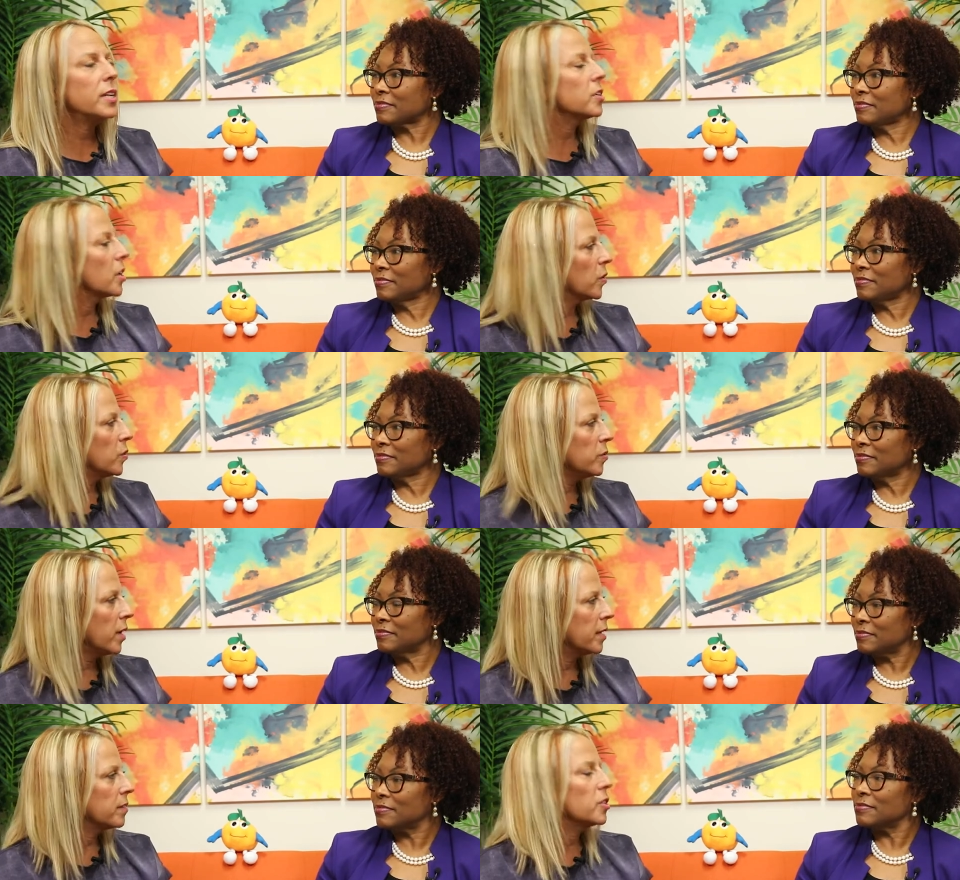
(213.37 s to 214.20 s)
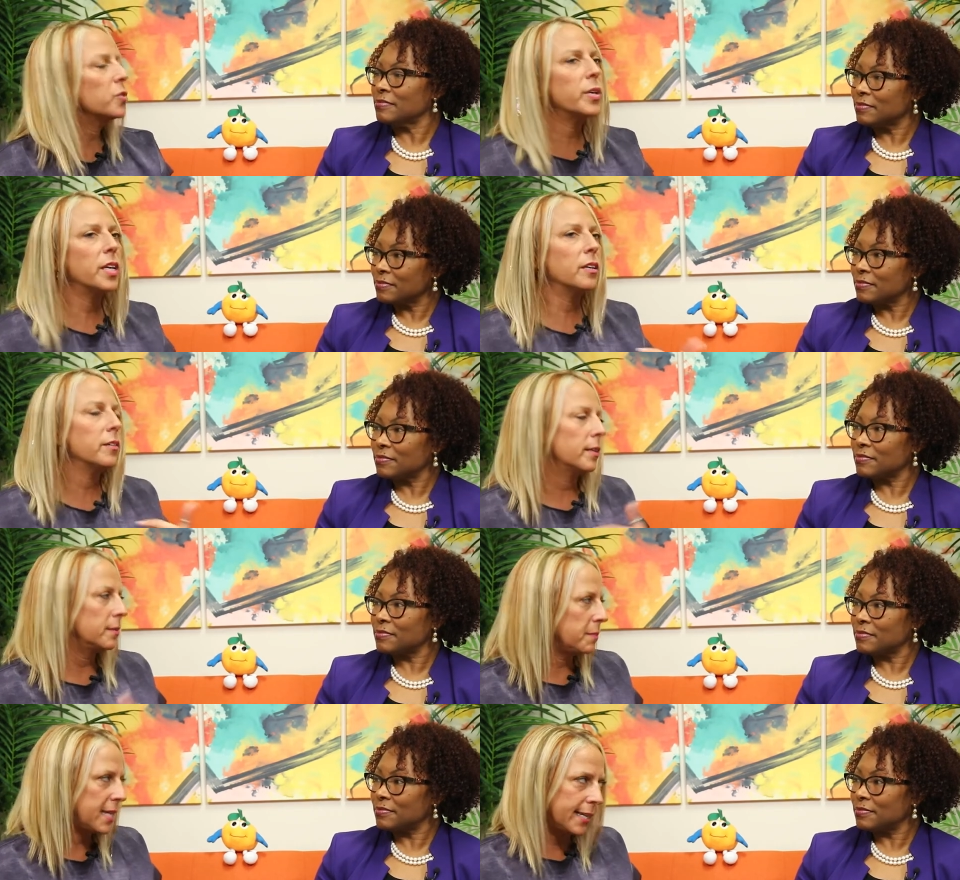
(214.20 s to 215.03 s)
Speaker 1: know, and you hear
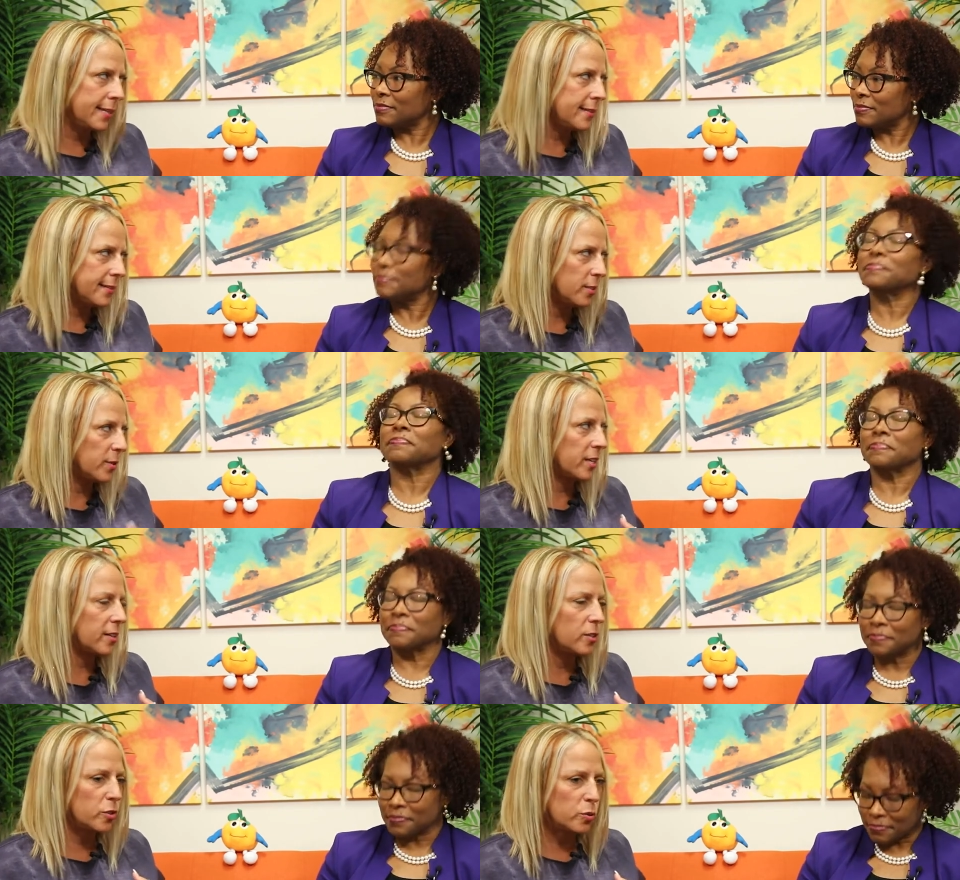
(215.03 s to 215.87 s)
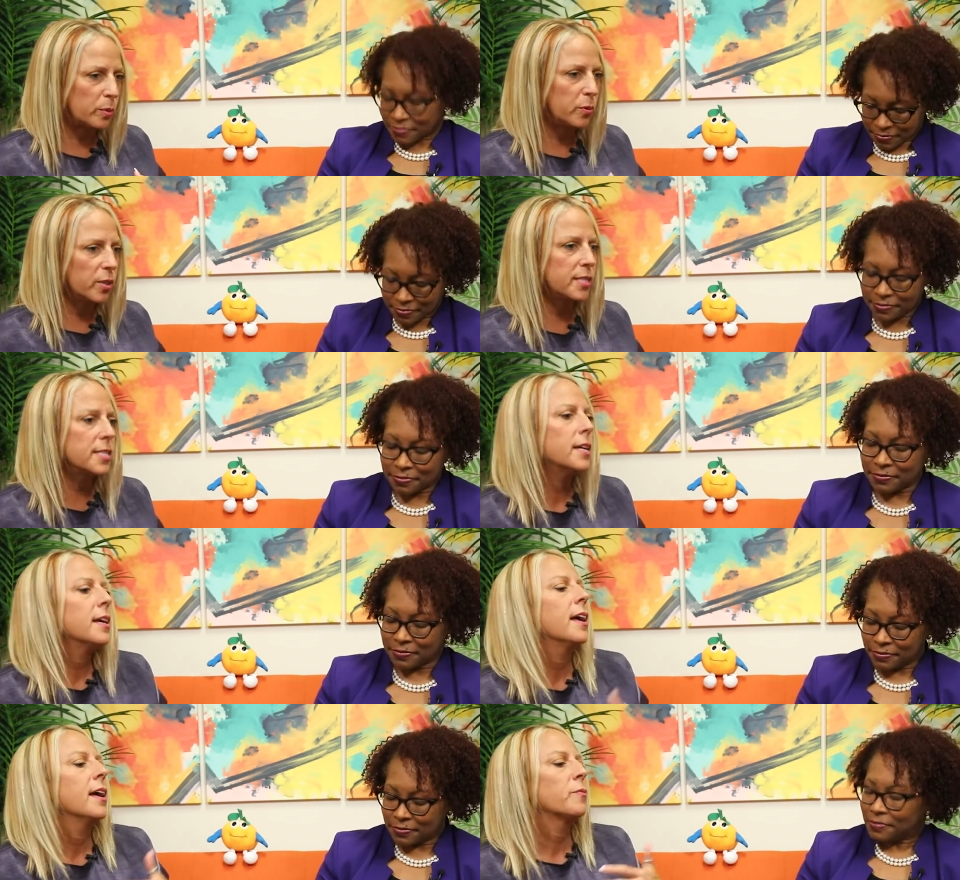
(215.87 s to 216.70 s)
in media and you hear on news reports,
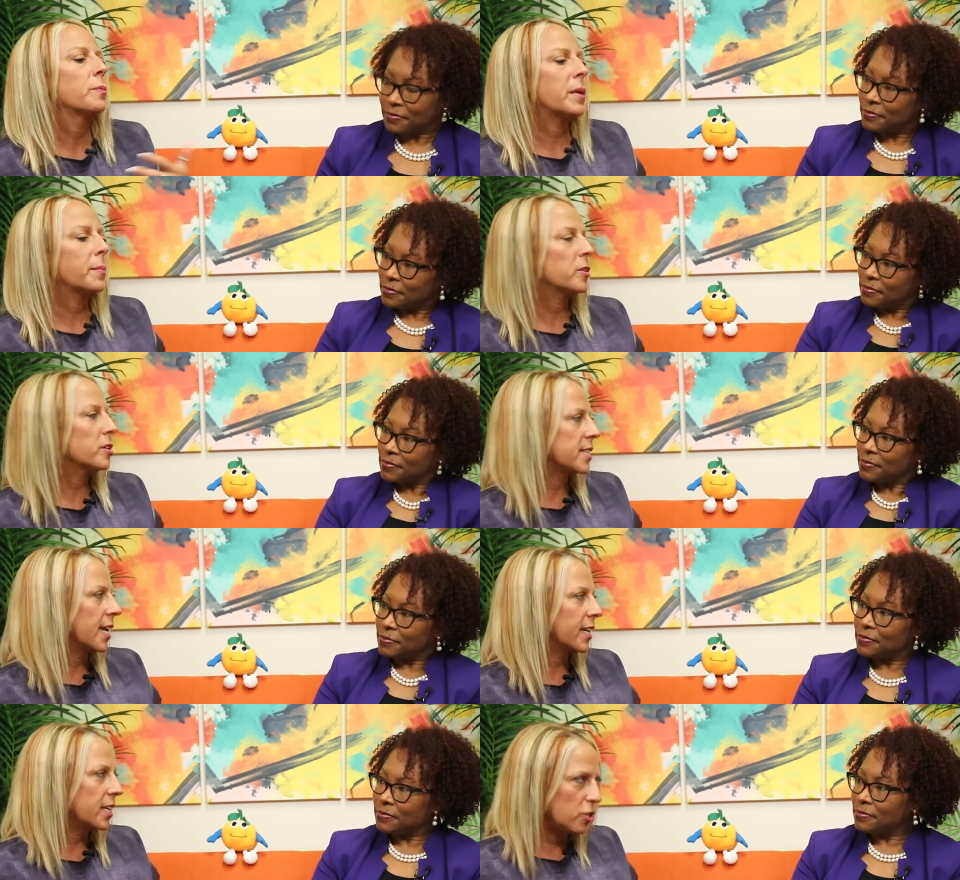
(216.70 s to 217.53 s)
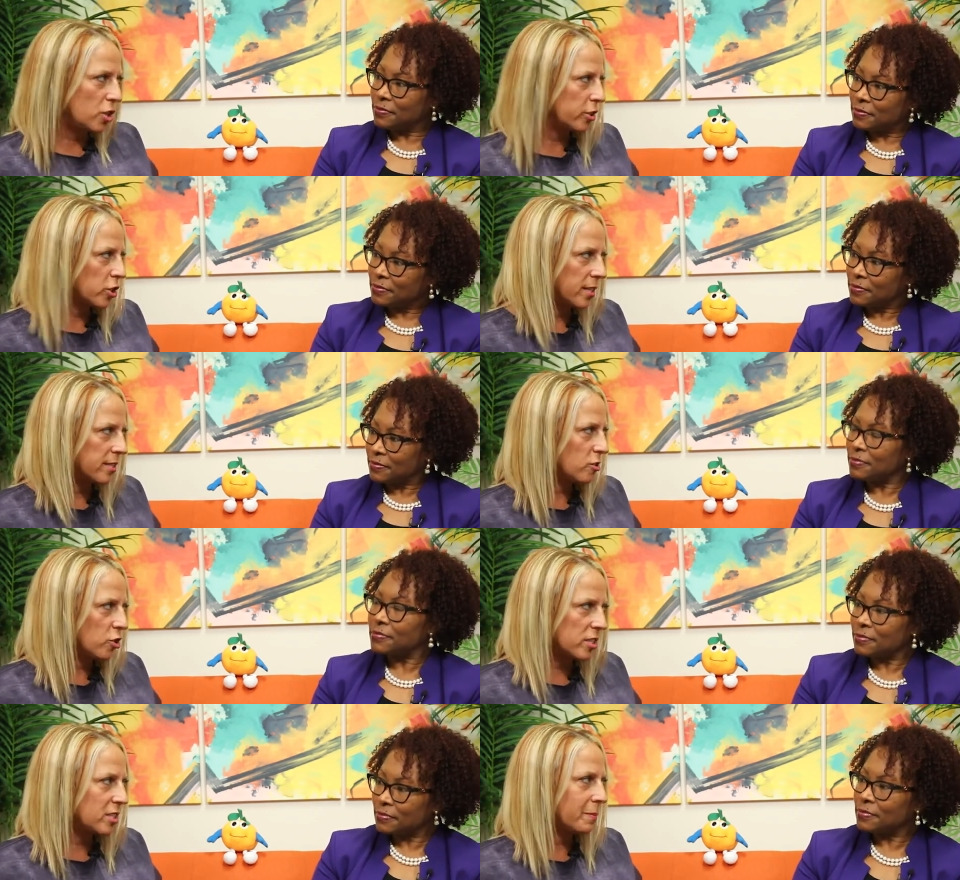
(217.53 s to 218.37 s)
when people are saying an injunction is
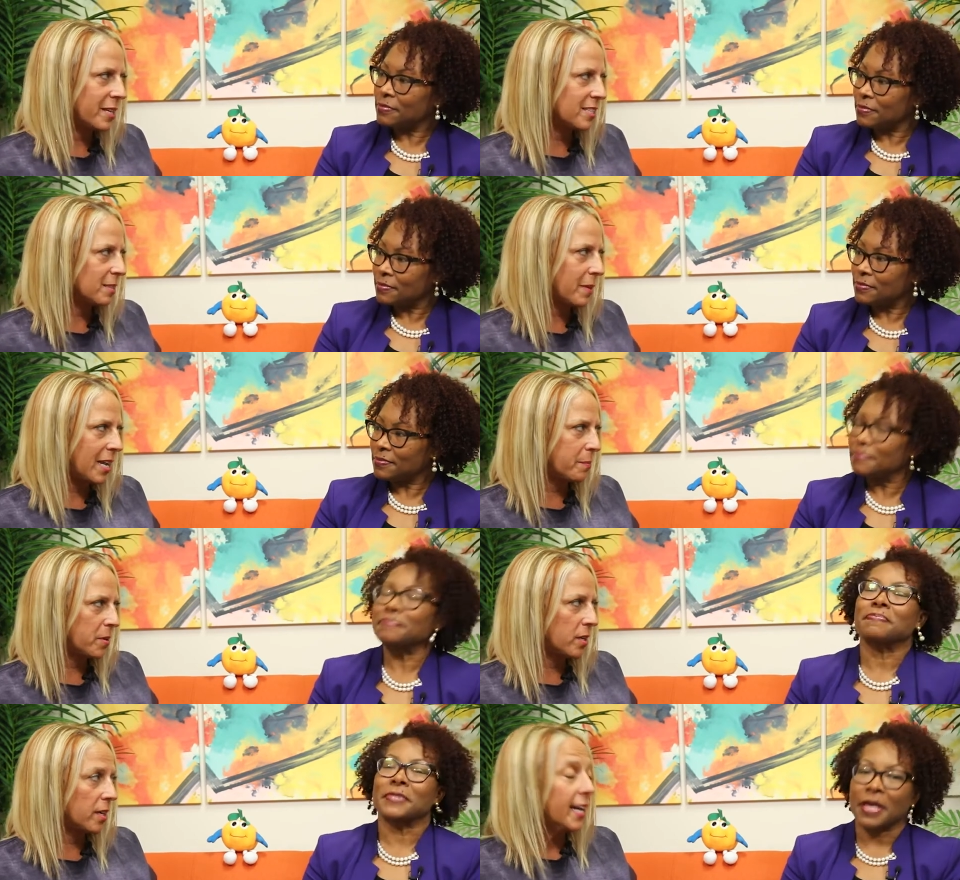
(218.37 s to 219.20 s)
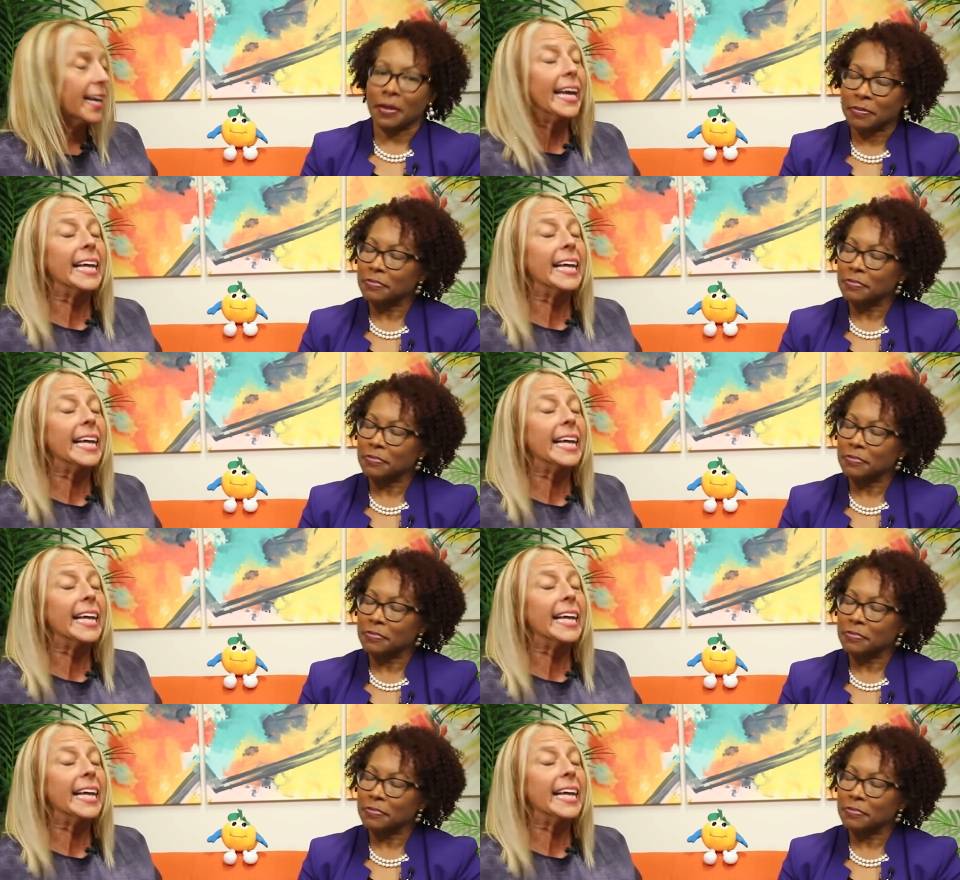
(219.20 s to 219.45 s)
just a piece of paper. Okay.